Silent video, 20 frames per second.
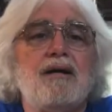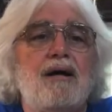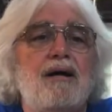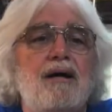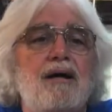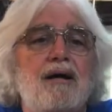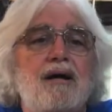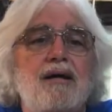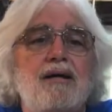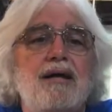
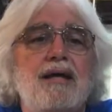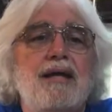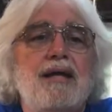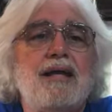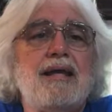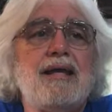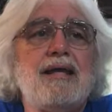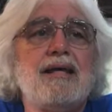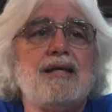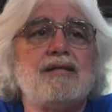Uh,
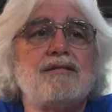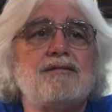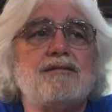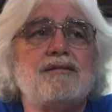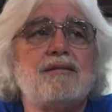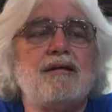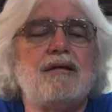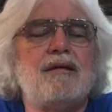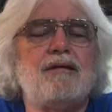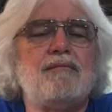he
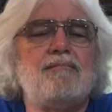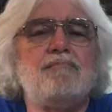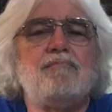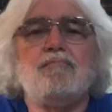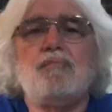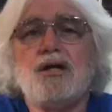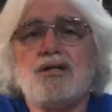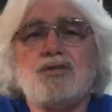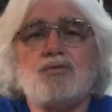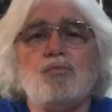is uh,
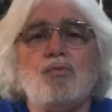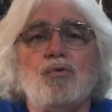much